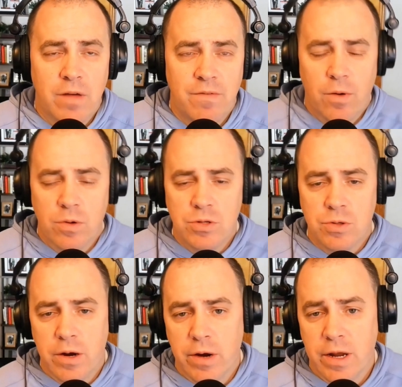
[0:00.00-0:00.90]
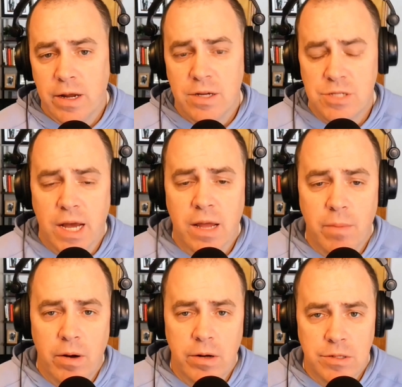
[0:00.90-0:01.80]
if folks are entering a second
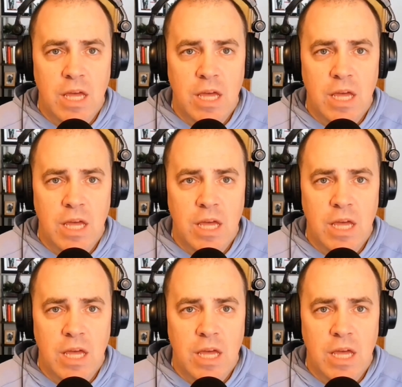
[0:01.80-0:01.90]
marriage,